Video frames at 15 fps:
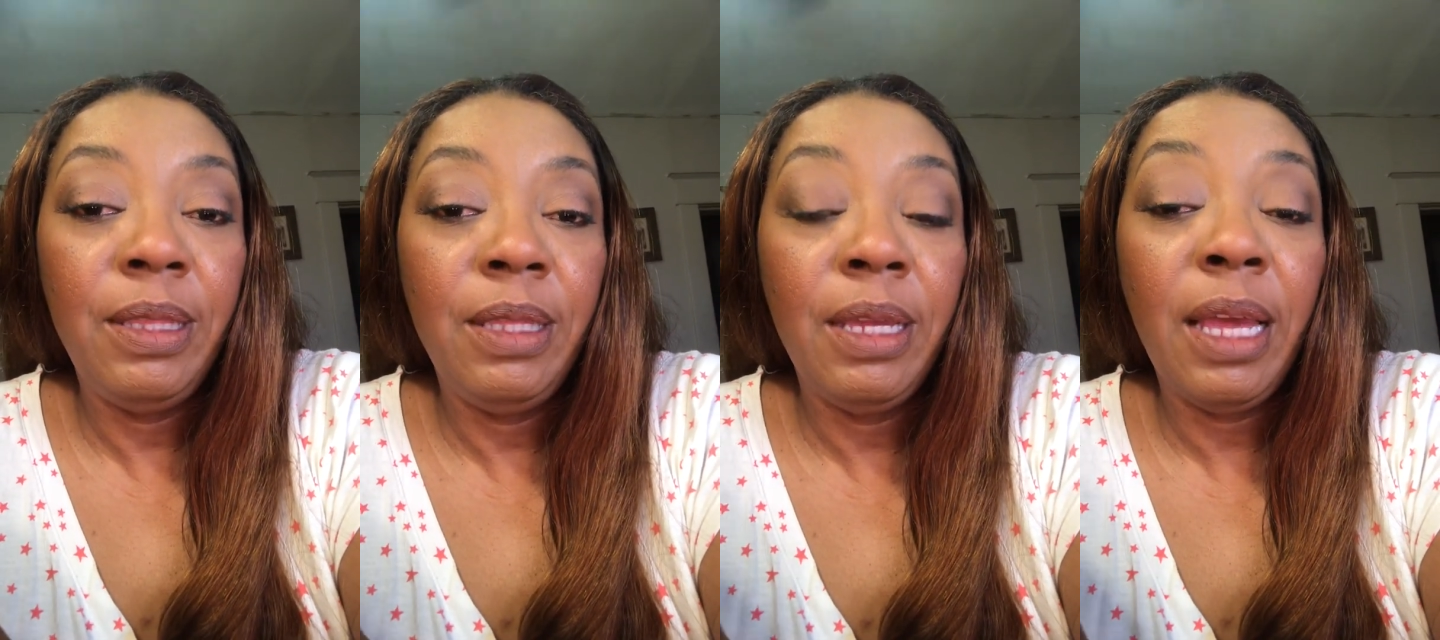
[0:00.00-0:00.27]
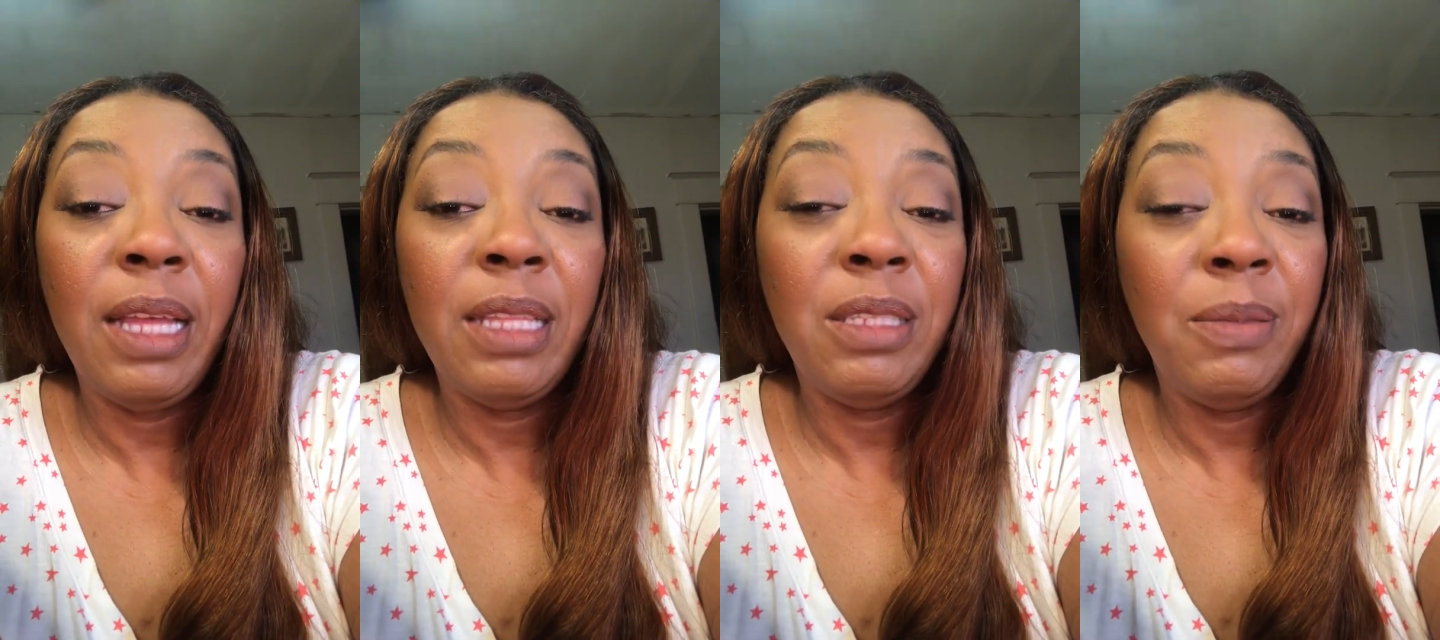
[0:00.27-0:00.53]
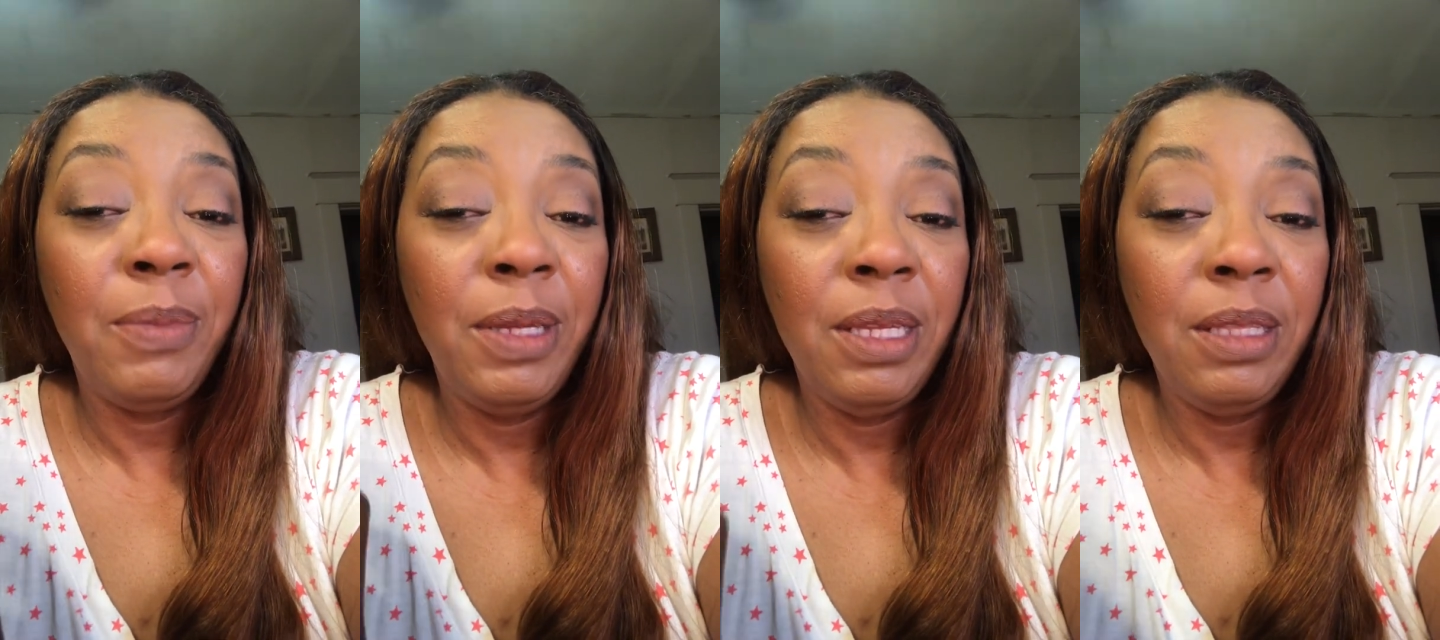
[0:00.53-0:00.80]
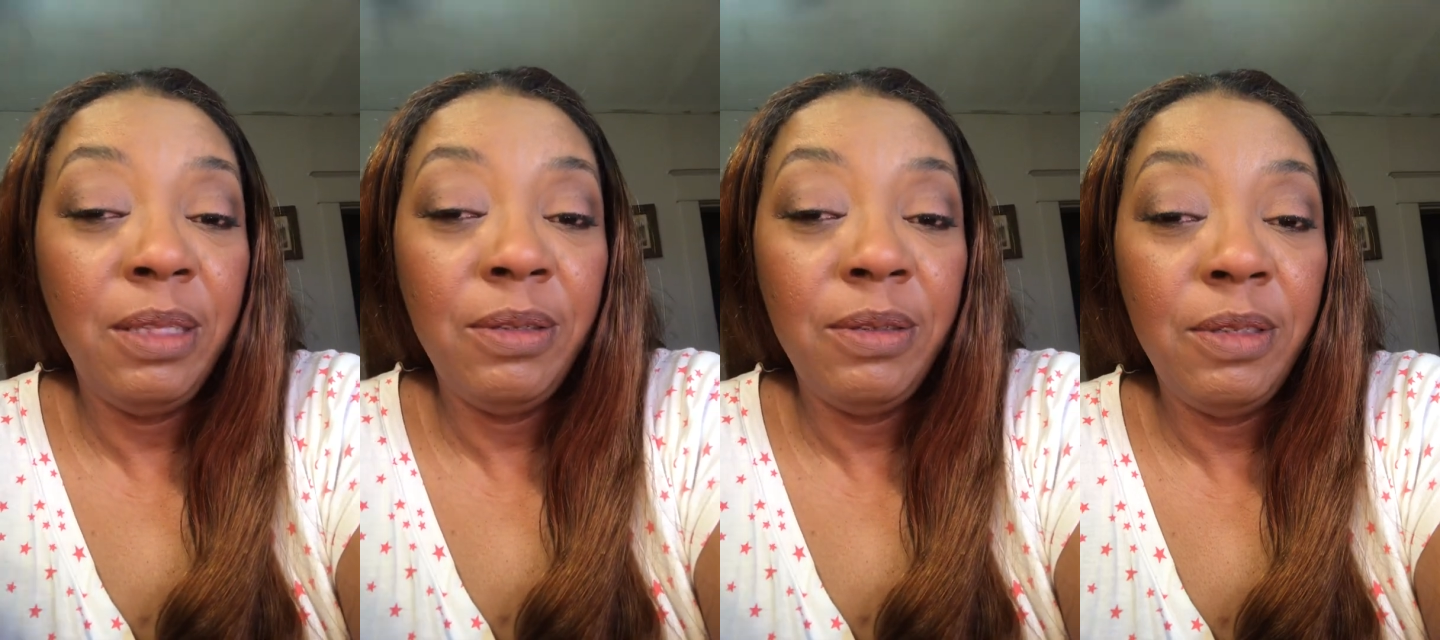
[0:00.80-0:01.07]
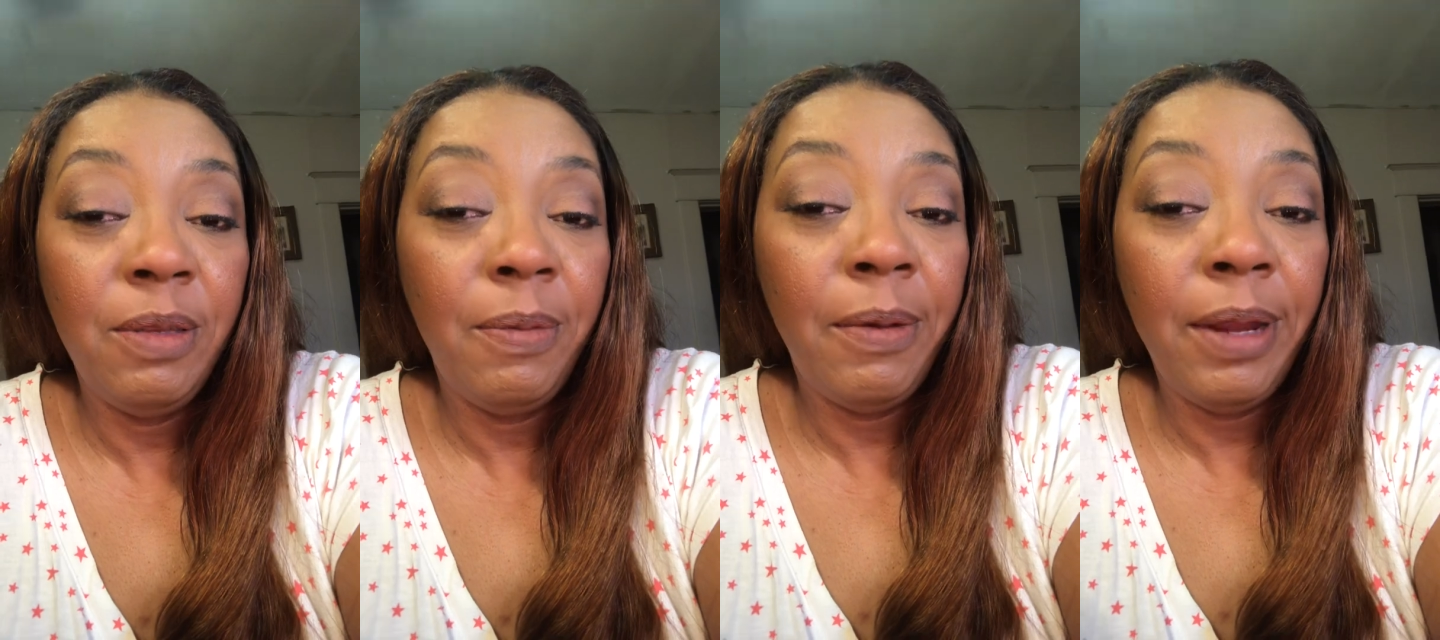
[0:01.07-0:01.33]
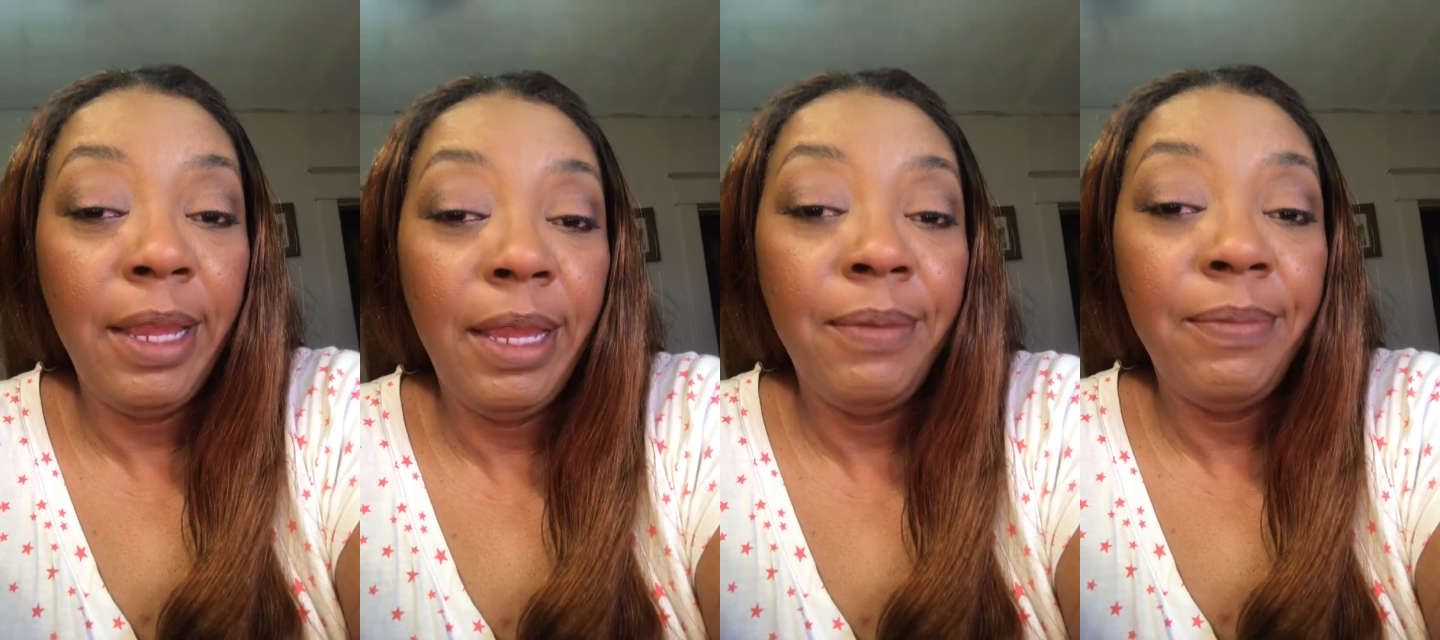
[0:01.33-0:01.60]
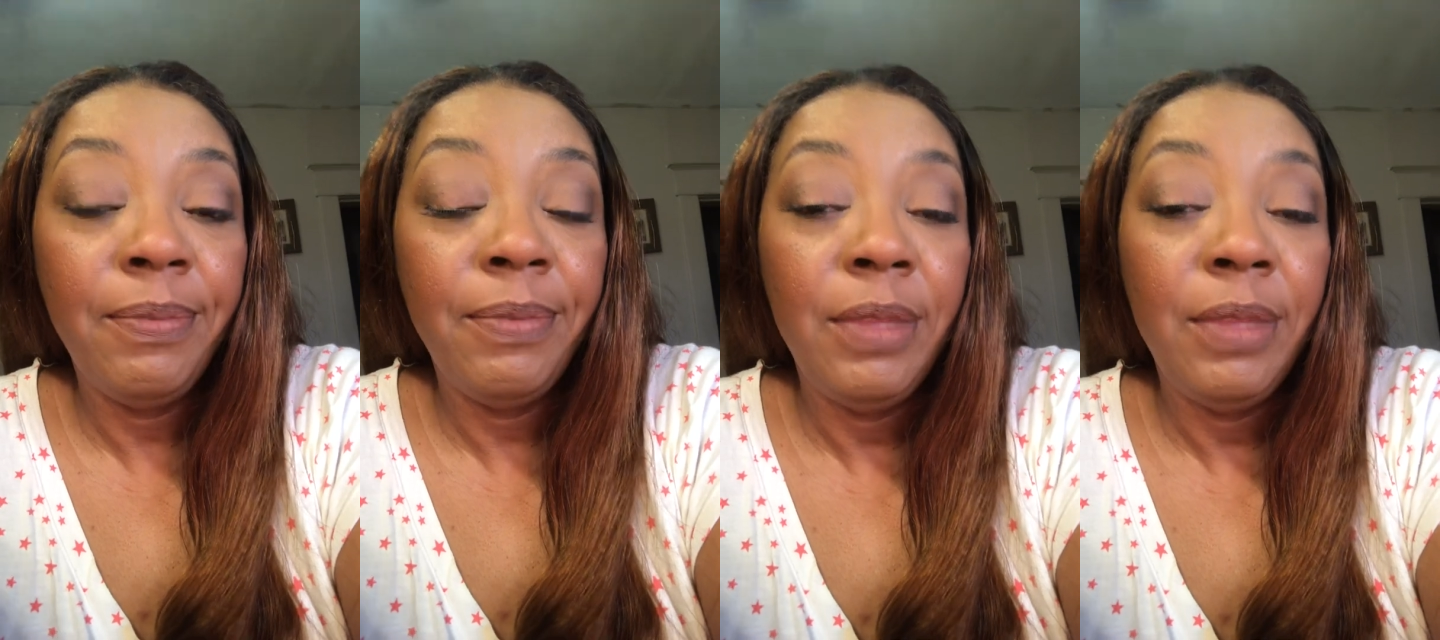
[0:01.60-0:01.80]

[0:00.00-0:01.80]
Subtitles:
the Got To Be Glue spray,